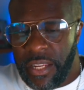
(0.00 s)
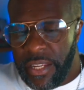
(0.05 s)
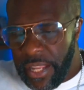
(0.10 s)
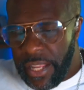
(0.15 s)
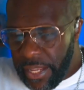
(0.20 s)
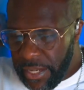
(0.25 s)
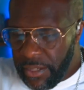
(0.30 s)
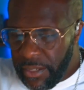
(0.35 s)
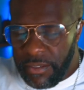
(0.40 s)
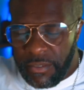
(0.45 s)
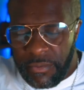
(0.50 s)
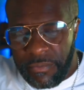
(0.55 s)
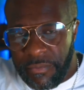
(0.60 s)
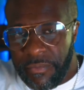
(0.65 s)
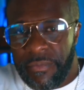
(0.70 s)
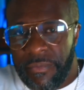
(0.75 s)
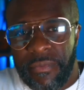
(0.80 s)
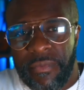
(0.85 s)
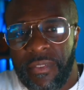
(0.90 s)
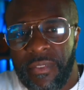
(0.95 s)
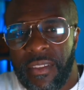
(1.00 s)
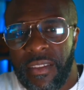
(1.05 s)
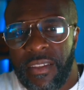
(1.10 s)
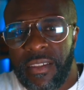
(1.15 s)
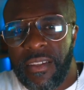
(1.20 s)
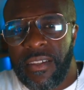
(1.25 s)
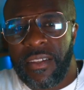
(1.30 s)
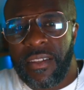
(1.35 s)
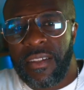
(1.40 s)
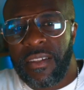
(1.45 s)
And then
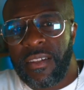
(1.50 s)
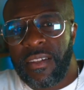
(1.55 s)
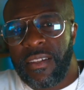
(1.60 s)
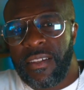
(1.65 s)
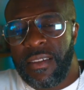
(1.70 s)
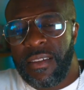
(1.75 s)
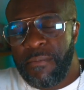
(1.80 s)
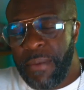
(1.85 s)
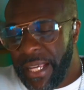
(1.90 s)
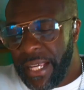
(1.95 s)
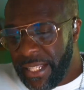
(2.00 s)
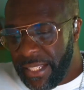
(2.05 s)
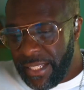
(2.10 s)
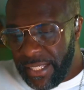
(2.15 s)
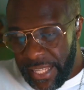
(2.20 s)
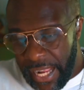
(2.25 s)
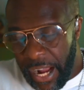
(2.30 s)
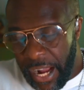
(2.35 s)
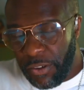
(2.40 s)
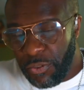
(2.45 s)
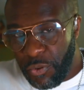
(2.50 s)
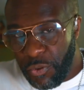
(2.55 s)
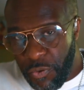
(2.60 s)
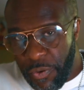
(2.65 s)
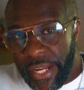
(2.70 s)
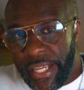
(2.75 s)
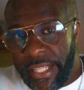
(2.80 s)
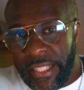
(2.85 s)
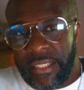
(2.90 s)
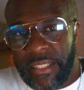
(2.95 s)
you make it sound
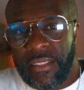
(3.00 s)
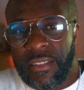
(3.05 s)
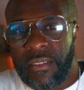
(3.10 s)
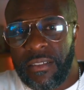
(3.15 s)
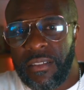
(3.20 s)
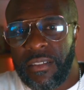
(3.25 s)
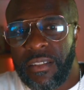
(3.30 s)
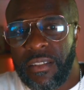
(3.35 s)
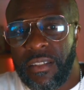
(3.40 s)
great.